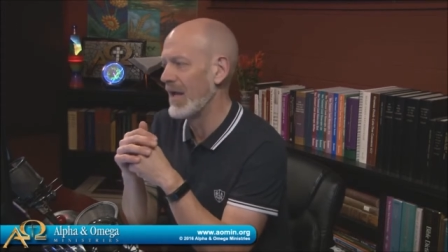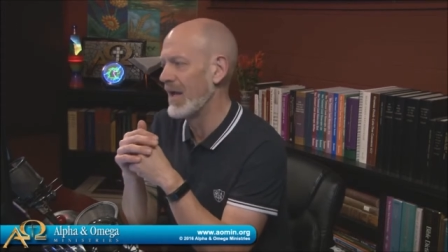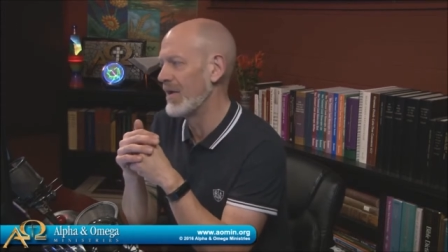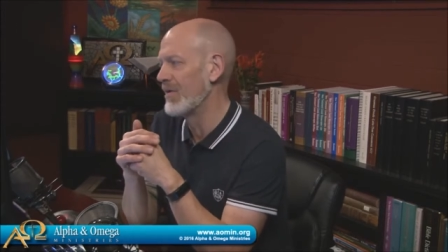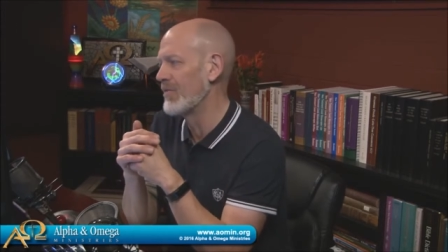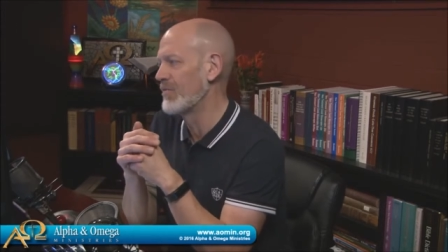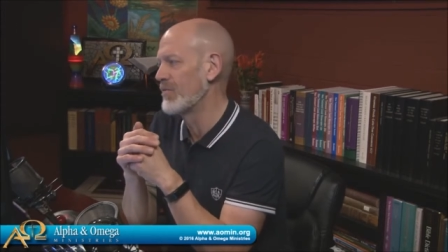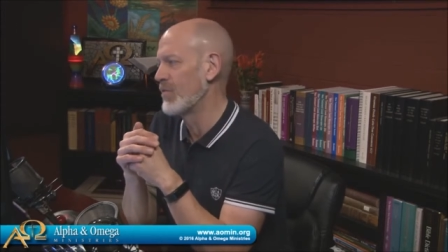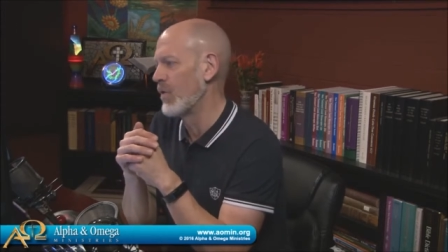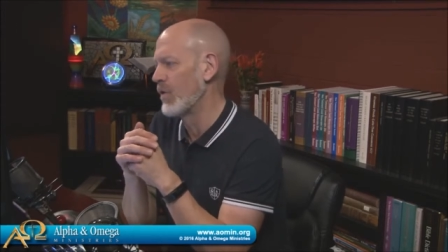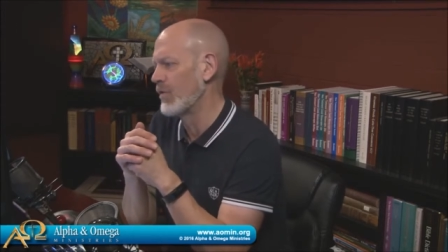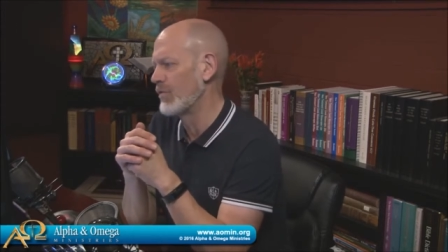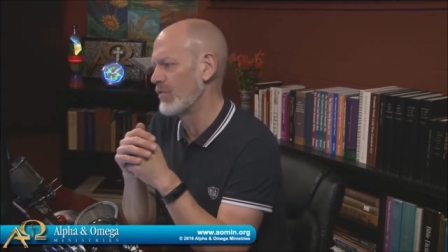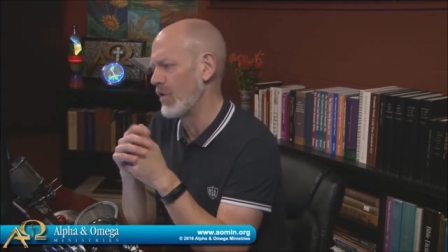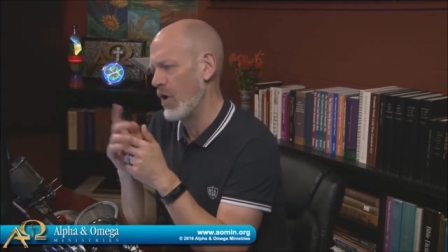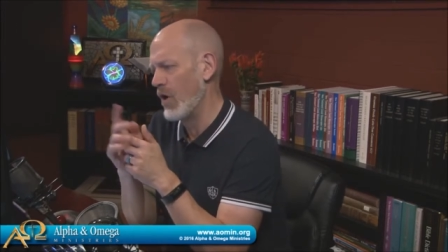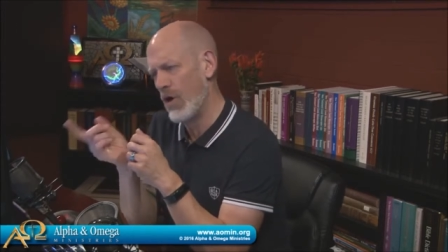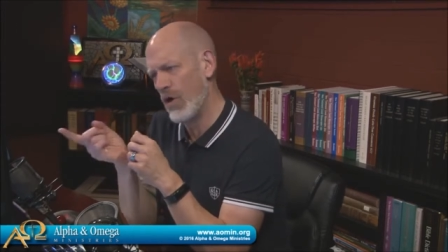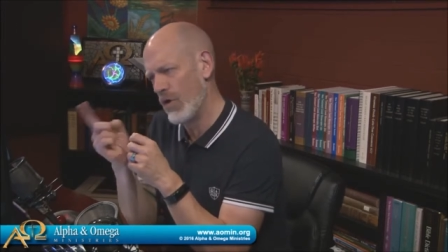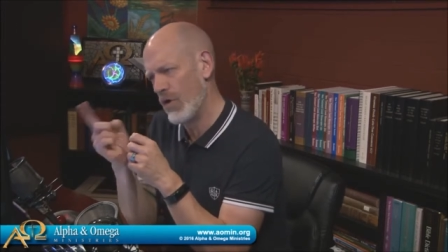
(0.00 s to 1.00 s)
and of course,
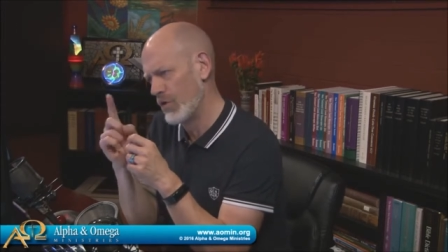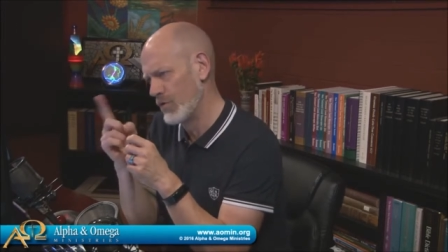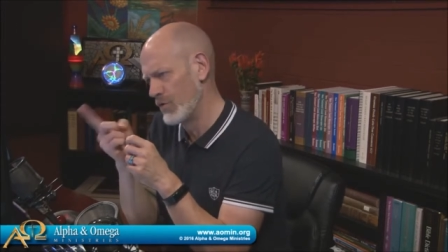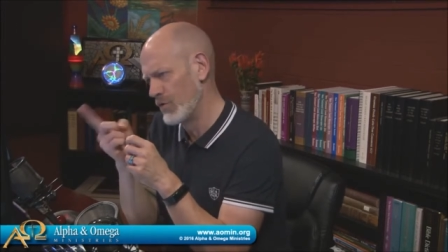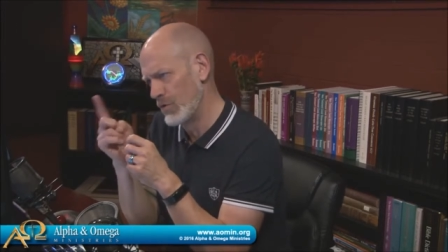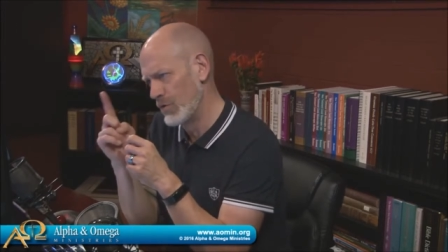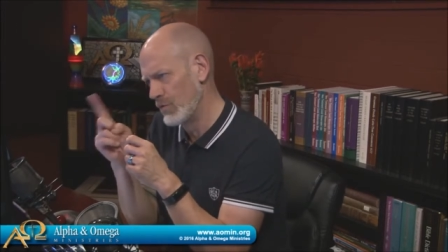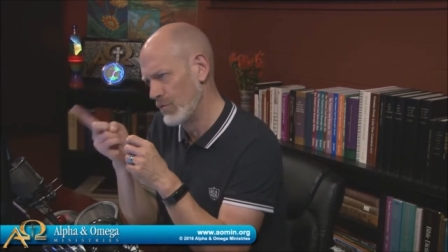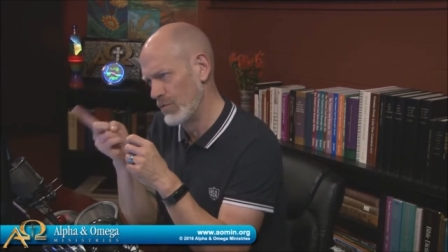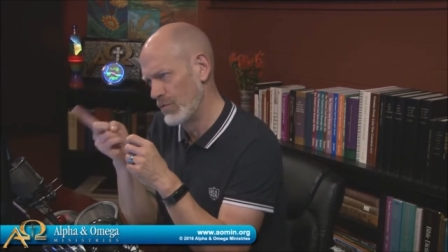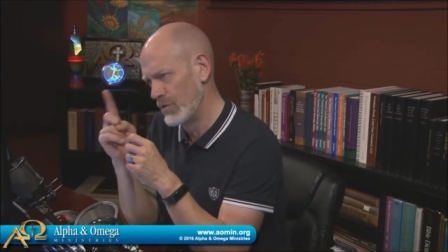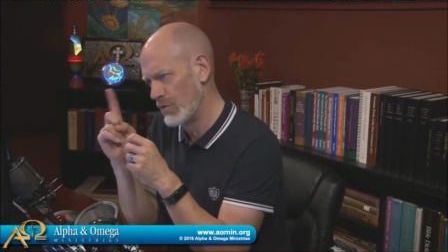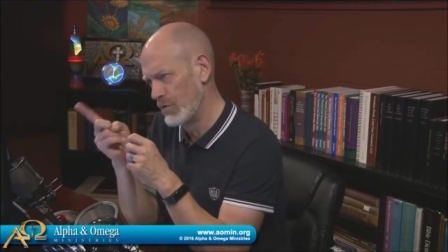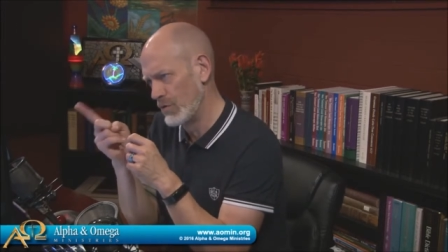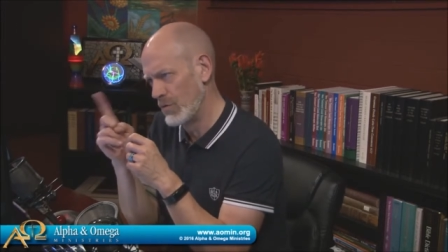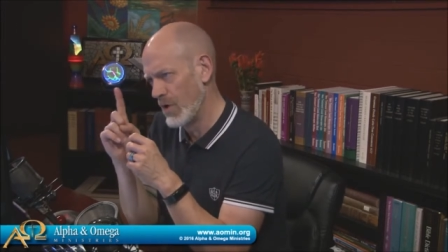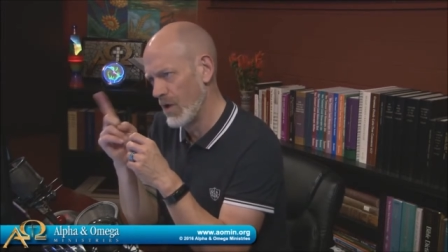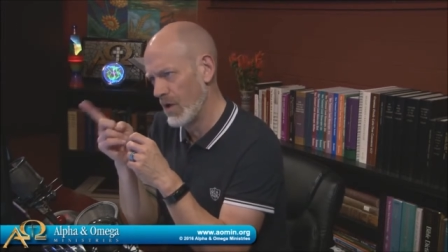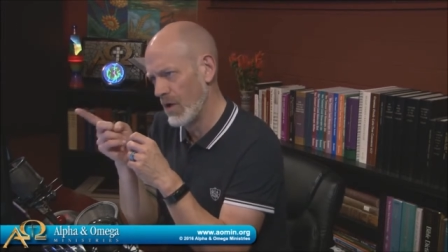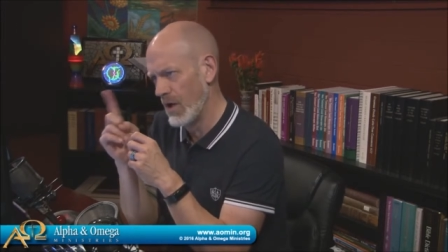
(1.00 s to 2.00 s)

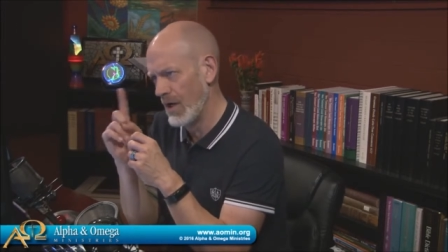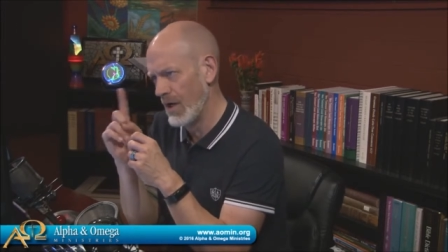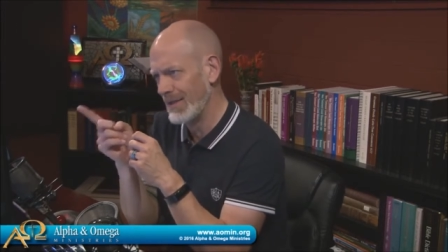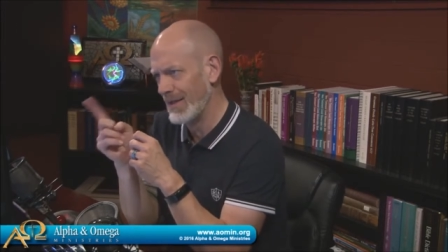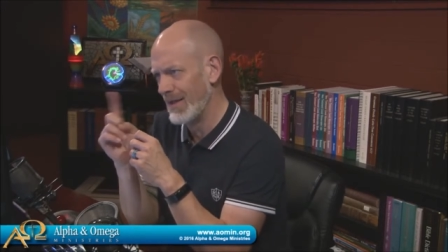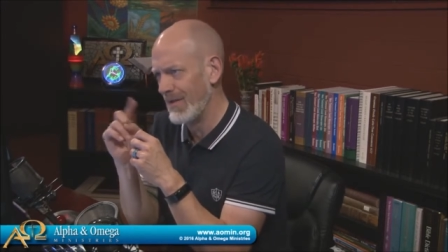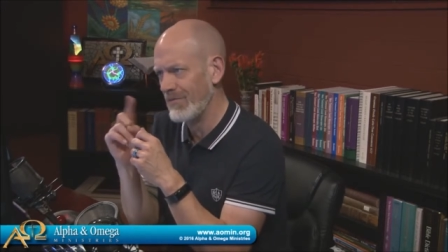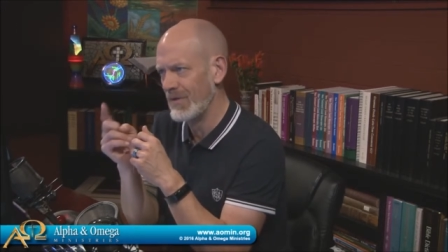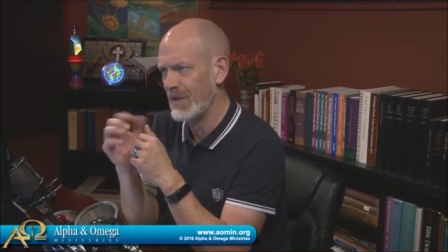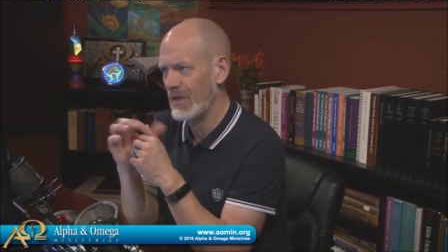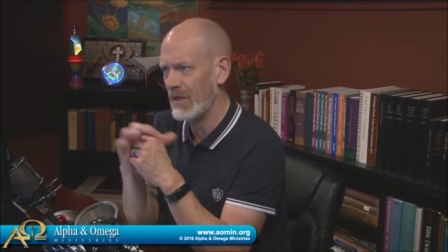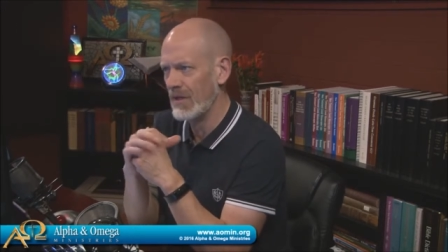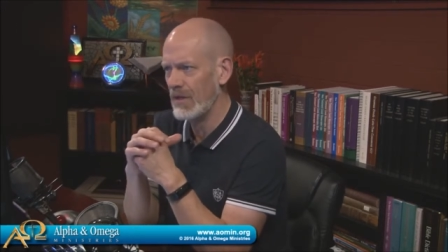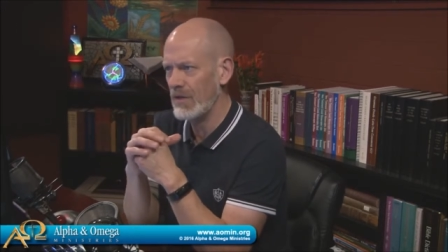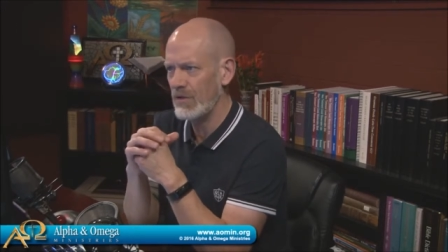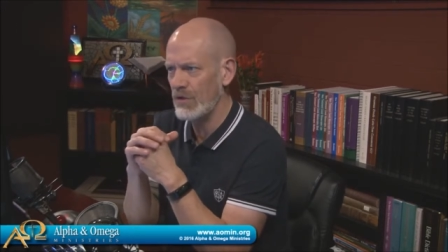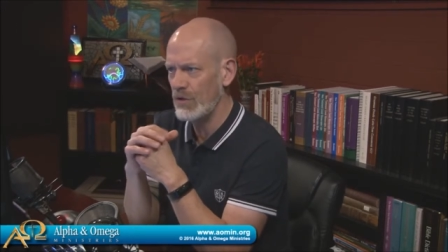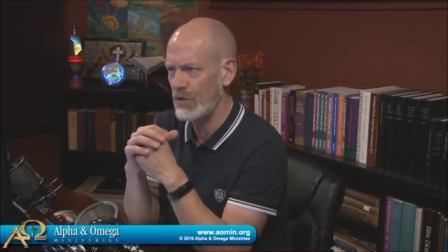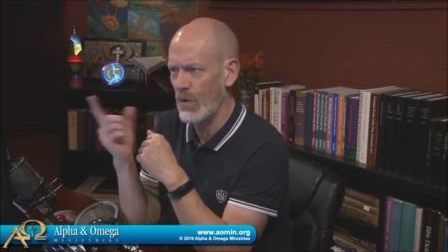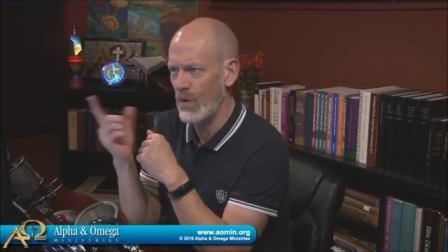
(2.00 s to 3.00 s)
you are unloving,
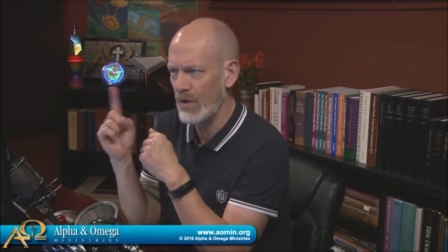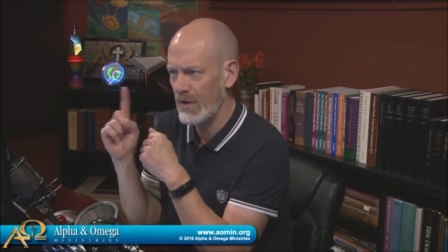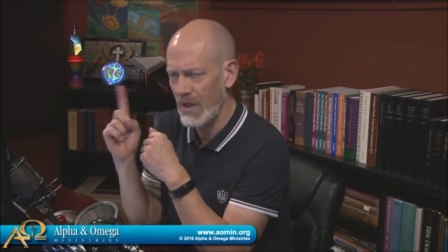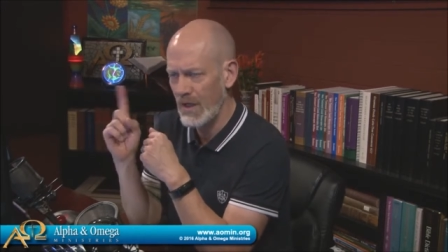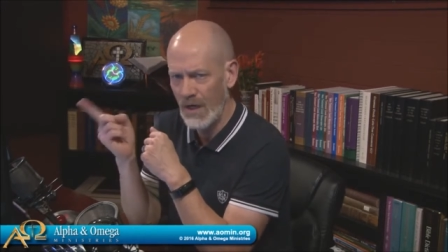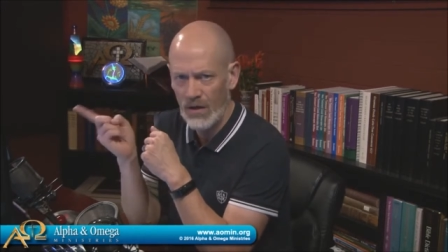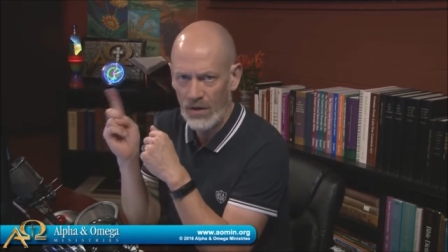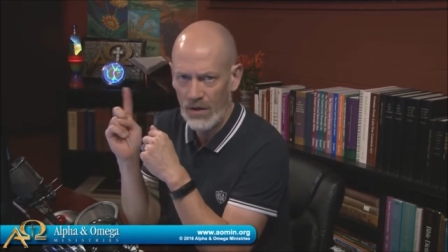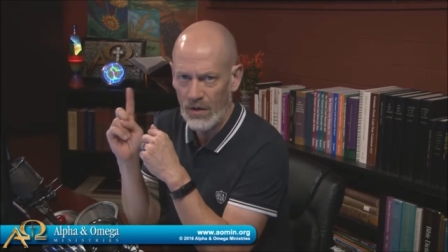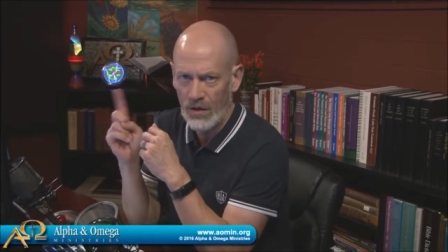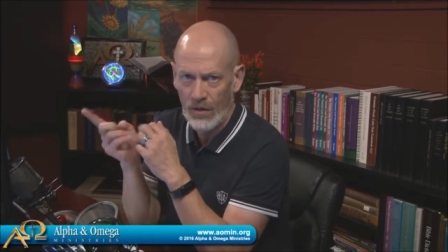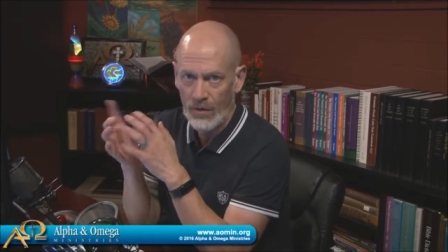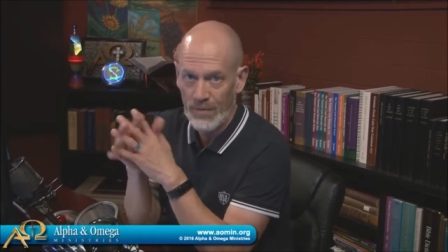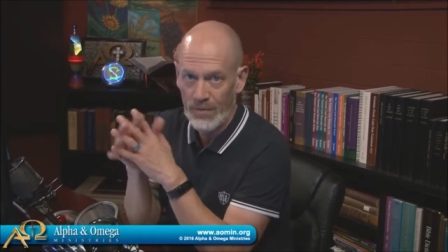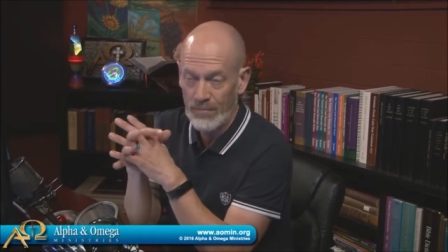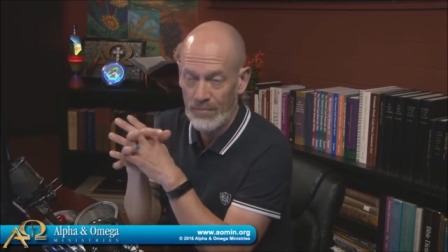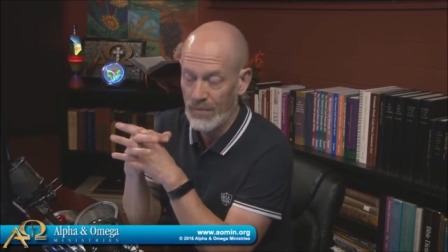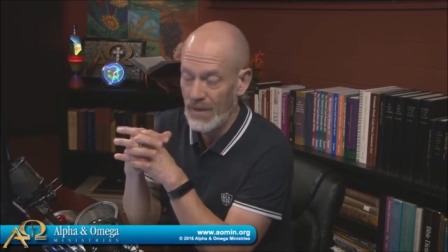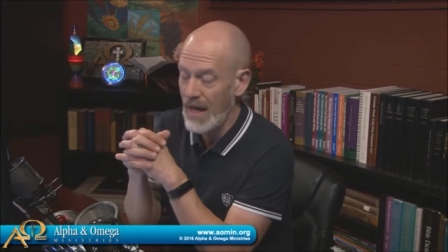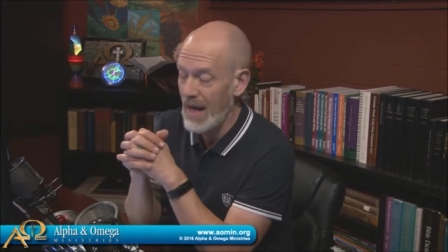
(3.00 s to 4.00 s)
and you are narrow,
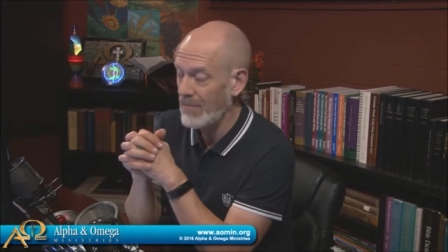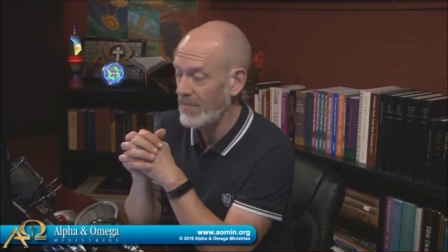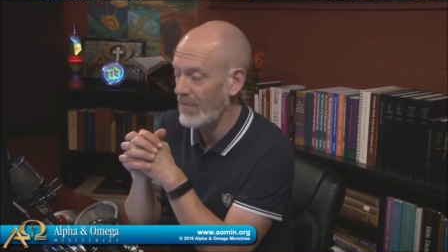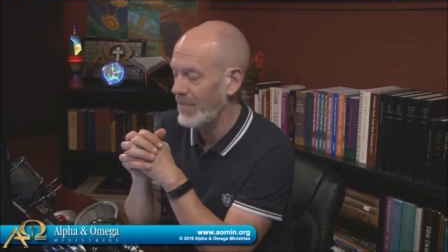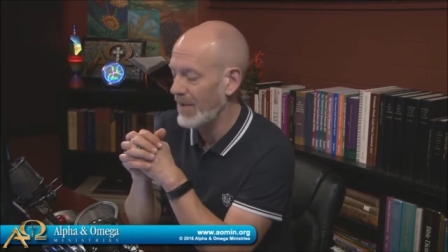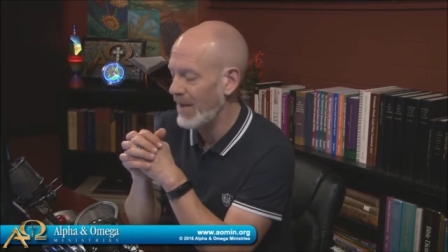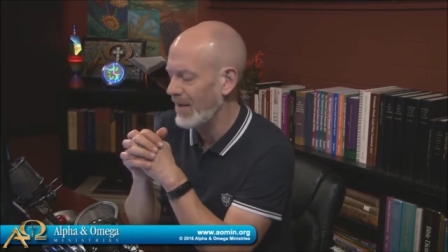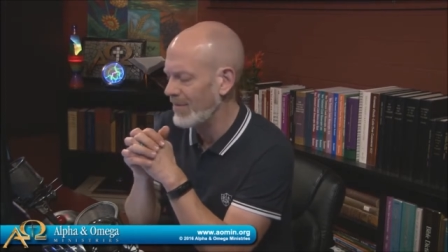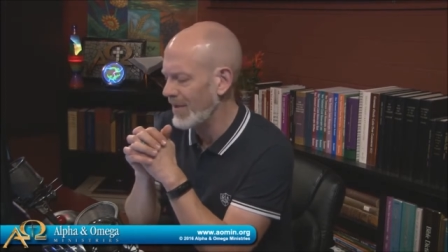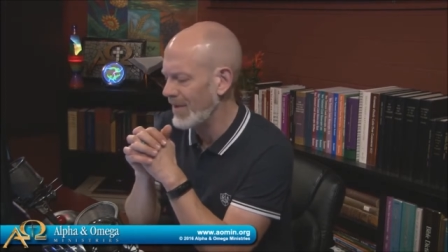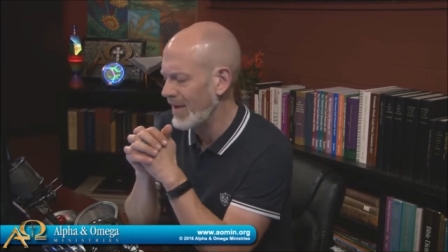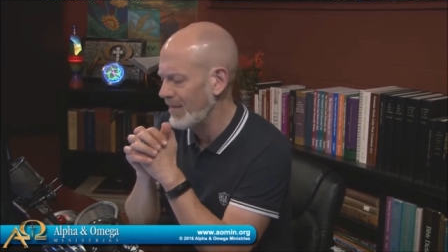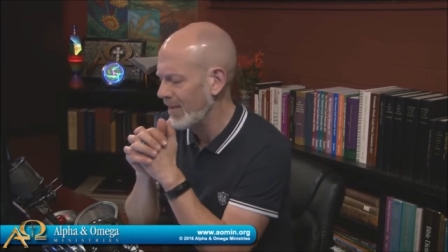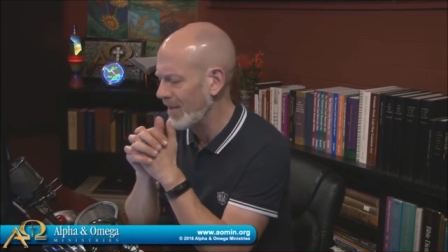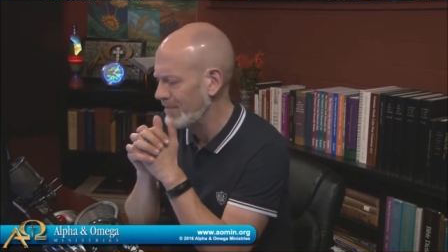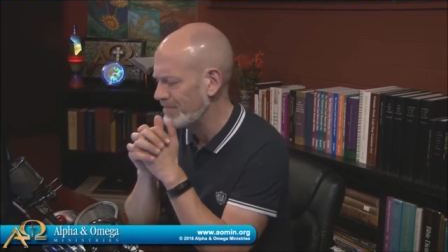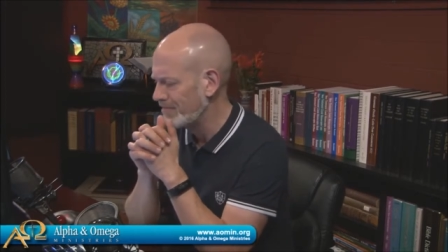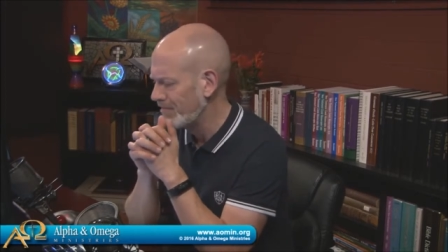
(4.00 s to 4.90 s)
and blah, blah, blah, blah, blah.